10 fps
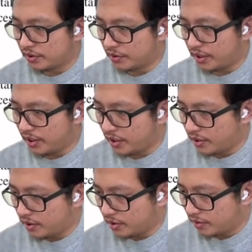through
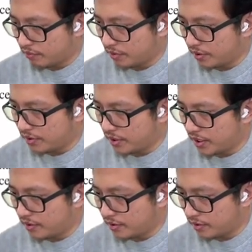here, we could
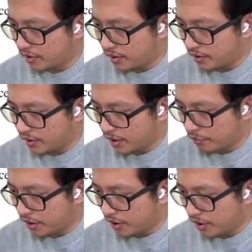see that it
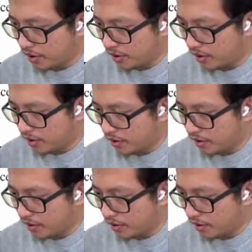can be